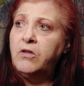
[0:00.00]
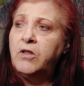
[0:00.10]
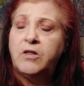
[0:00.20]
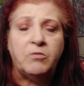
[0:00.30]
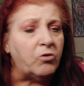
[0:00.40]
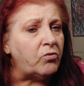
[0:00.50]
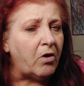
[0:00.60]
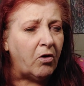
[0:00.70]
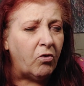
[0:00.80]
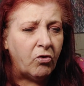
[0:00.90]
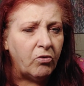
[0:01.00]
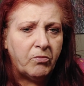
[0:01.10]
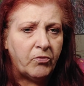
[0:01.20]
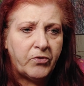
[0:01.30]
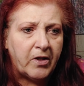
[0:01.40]
say the most
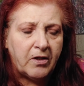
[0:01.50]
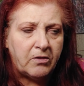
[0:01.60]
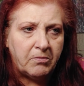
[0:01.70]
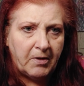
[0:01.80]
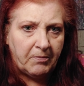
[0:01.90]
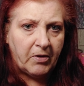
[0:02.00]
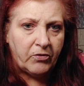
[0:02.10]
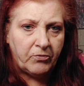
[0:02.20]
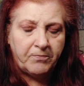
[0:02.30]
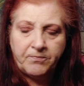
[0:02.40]
horrible things to my mother,